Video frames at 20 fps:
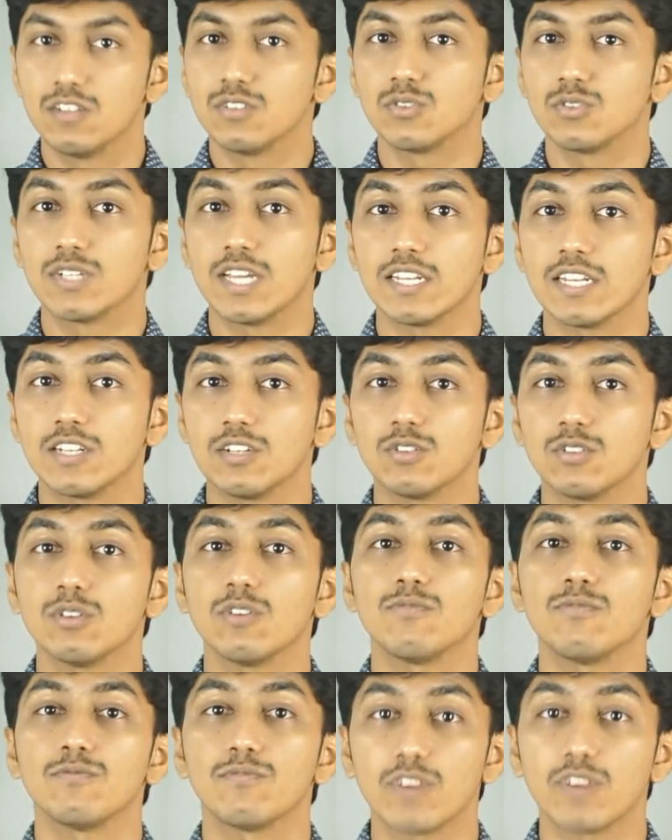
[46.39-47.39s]
to get into
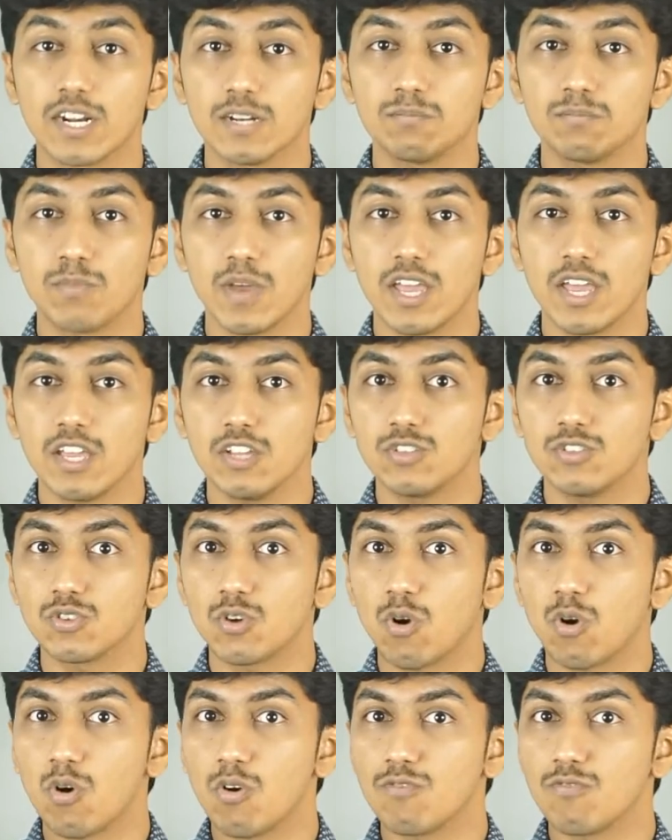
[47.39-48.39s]
the front page
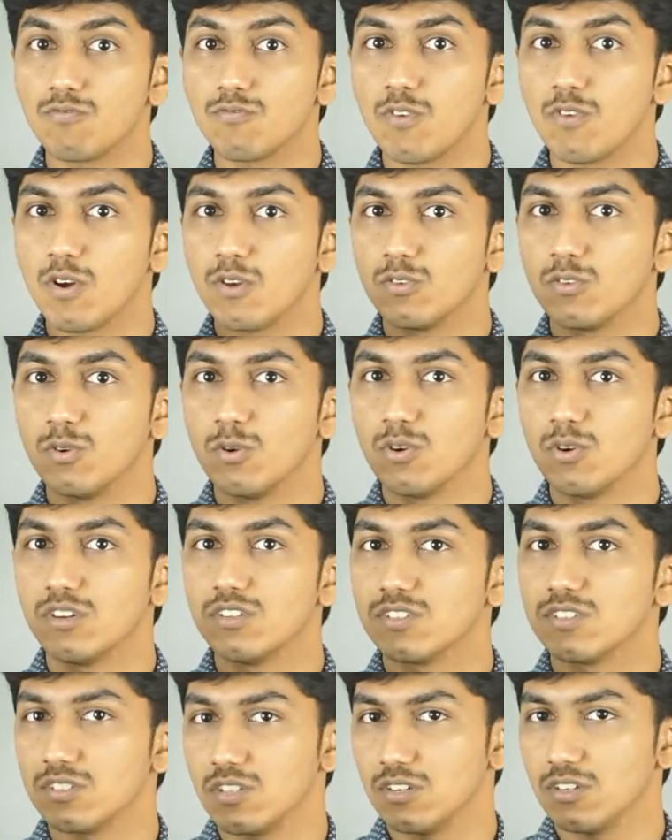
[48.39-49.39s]
of Google
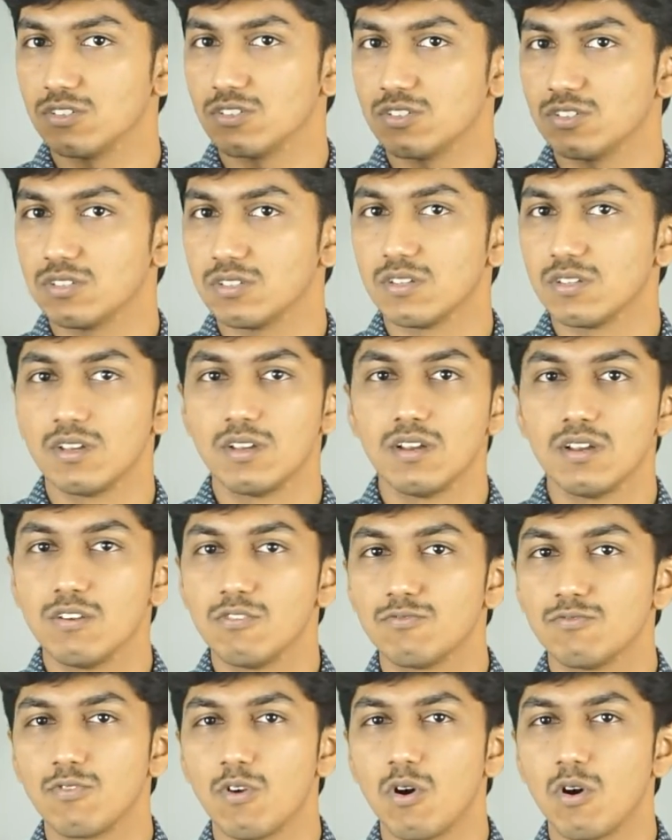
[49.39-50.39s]
search
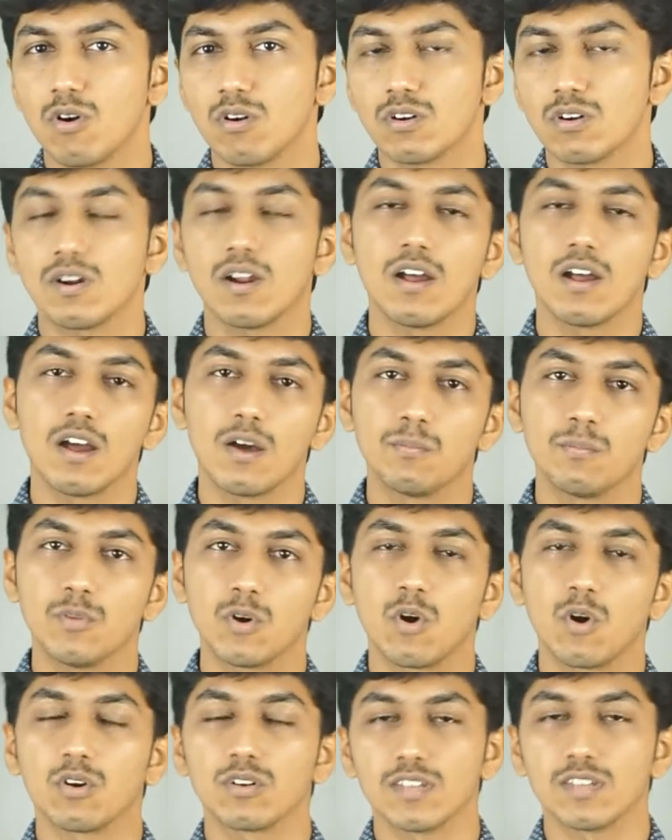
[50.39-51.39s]
for a
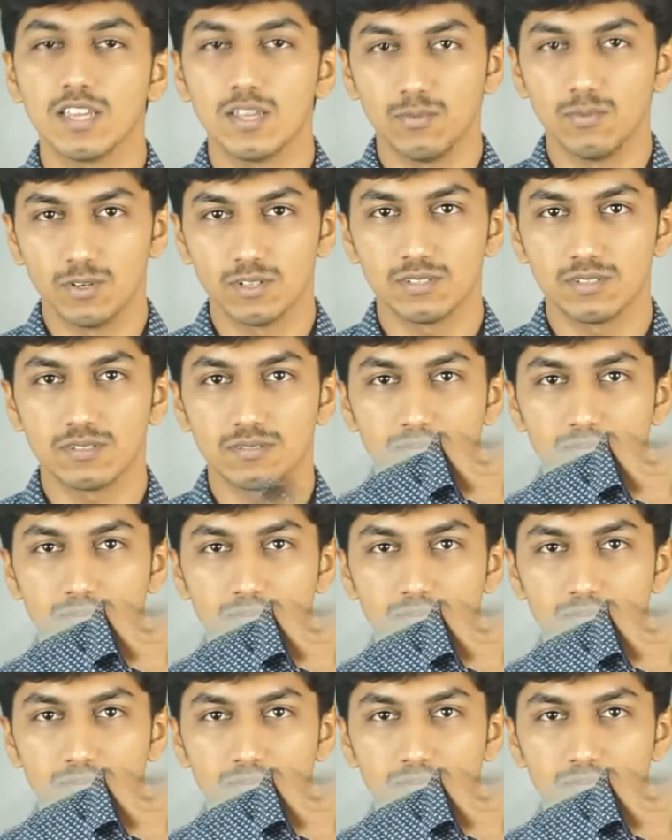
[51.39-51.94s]
broad keyword.